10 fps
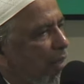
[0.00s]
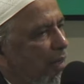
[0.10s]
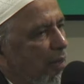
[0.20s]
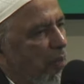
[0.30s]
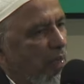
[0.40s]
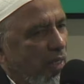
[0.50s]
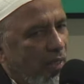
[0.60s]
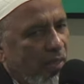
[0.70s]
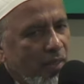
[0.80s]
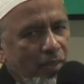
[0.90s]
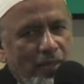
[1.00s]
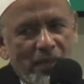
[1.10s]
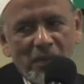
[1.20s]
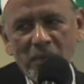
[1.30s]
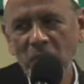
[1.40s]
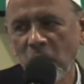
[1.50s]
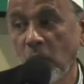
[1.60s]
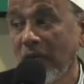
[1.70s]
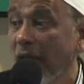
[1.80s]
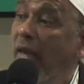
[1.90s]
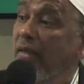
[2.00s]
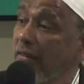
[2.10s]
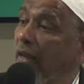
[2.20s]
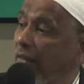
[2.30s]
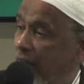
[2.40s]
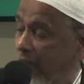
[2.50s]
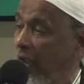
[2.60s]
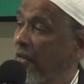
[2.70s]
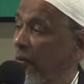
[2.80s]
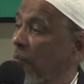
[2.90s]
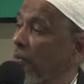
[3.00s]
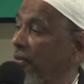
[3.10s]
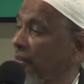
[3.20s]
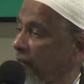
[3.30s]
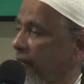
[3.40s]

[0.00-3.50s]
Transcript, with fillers: we would like the entire world